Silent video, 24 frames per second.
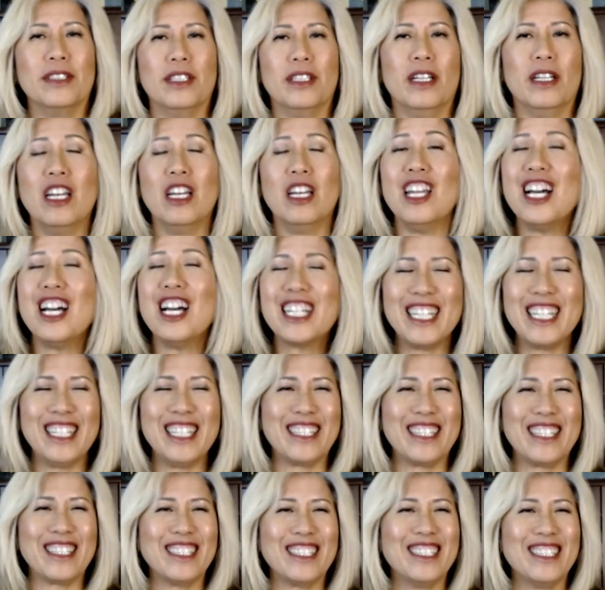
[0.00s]

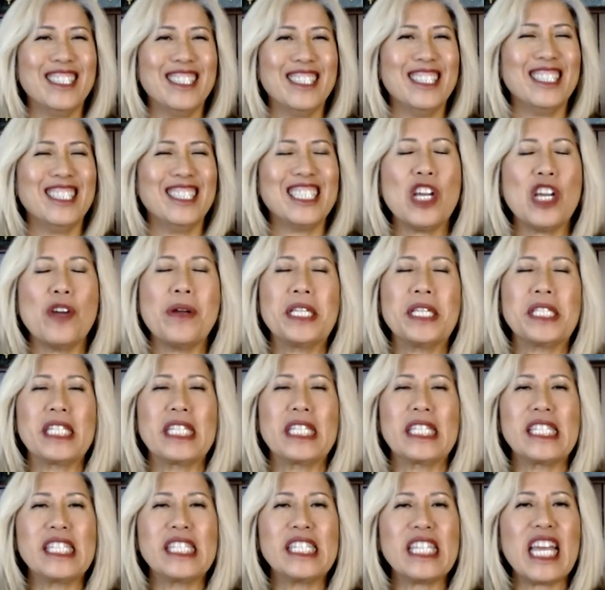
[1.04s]
Luckily, there is a
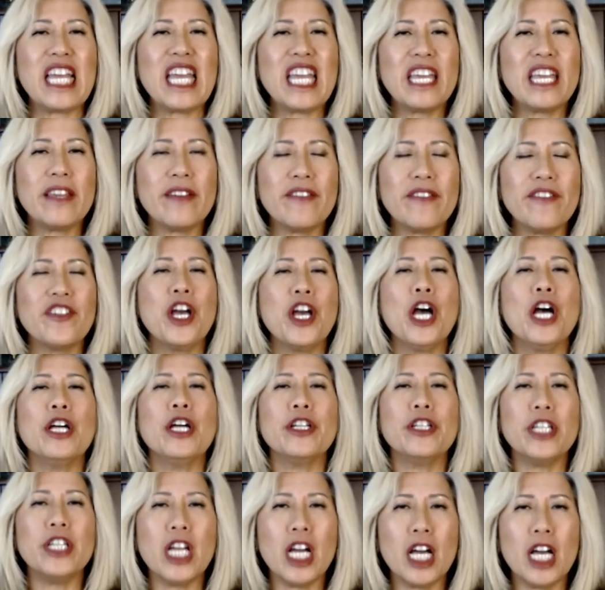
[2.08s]
safe
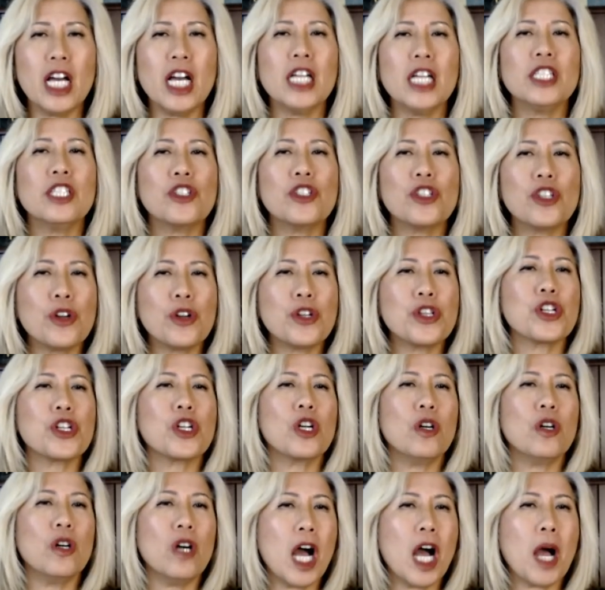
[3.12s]
non
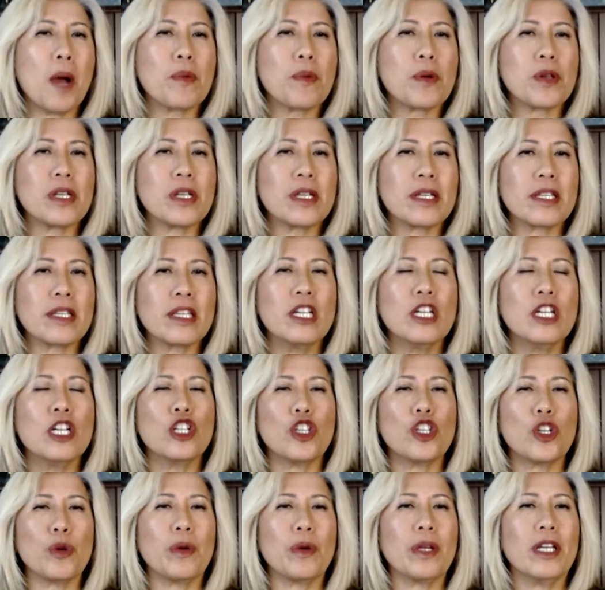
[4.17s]
surgical option
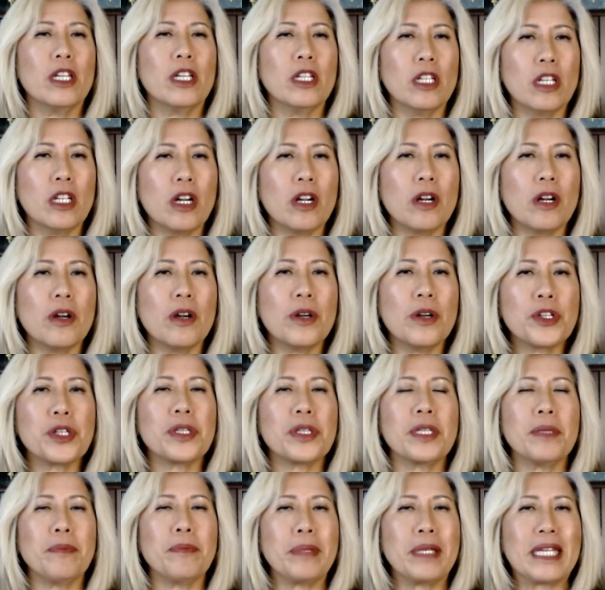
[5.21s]
to enlarge
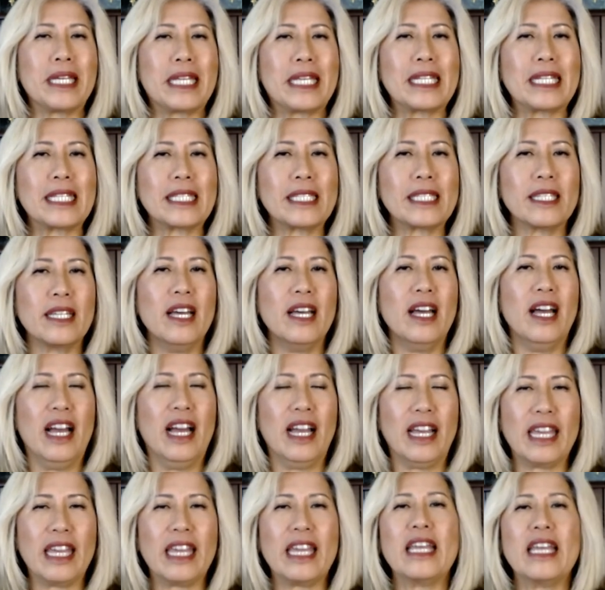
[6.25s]
the penis
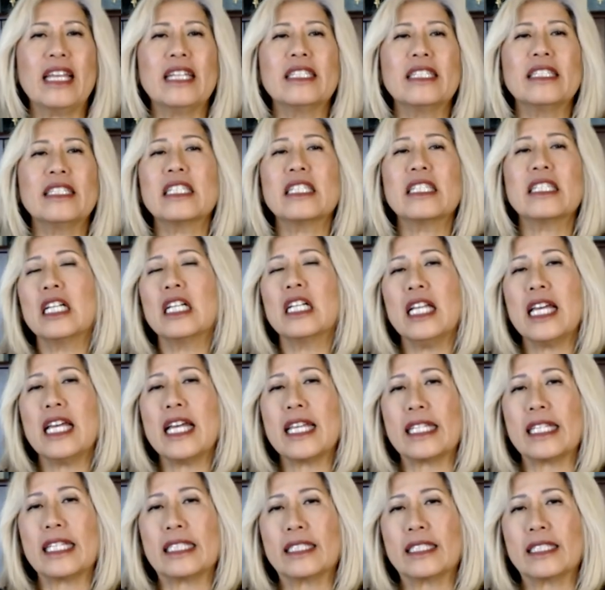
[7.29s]
and the
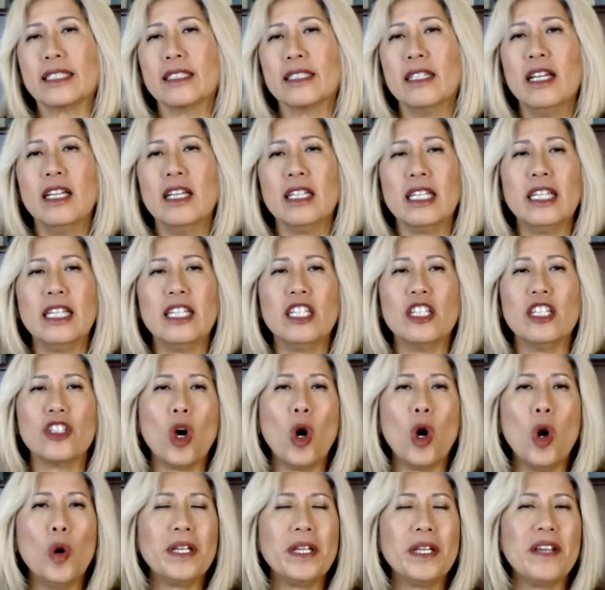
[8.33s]
glands. It is
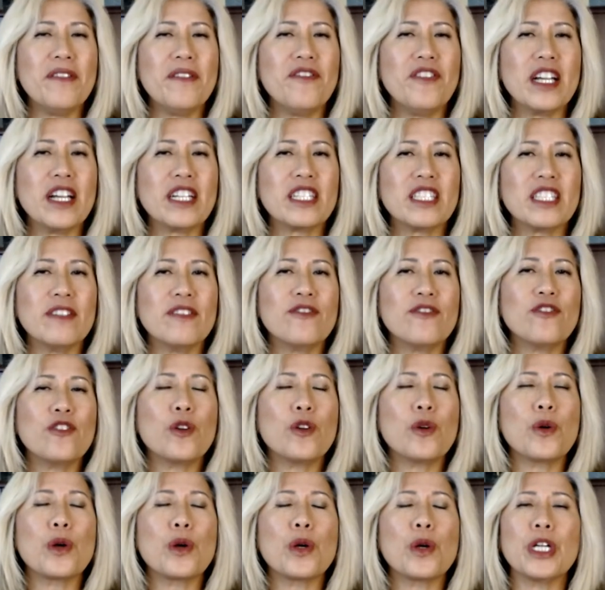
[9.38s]
only effective
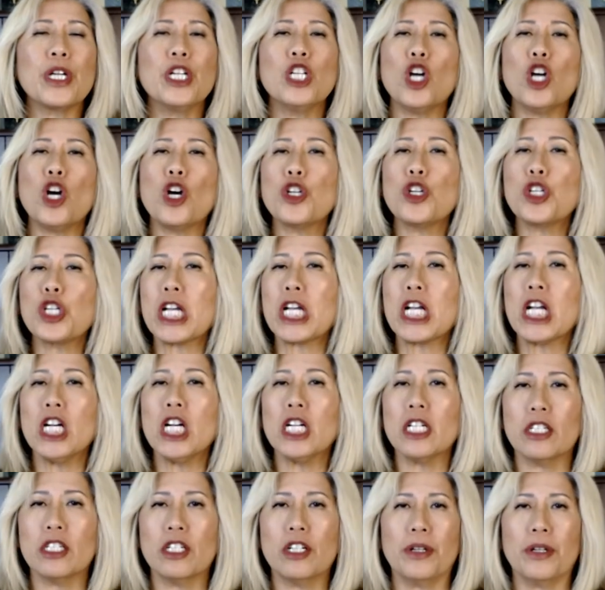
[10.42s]
for enlarging
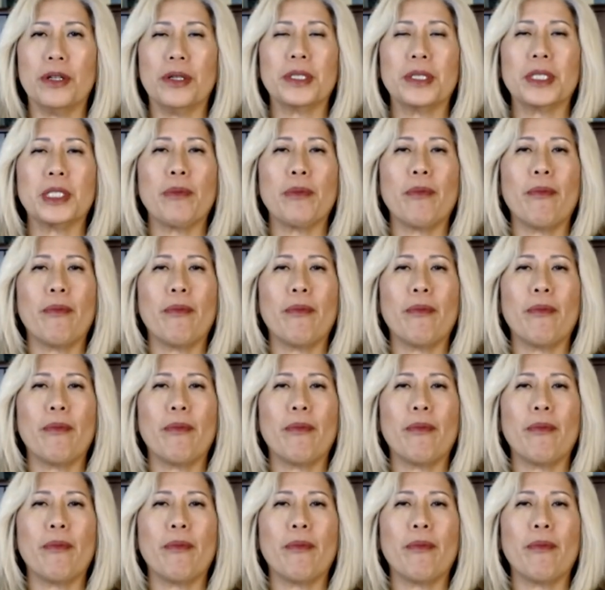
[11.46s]
girth.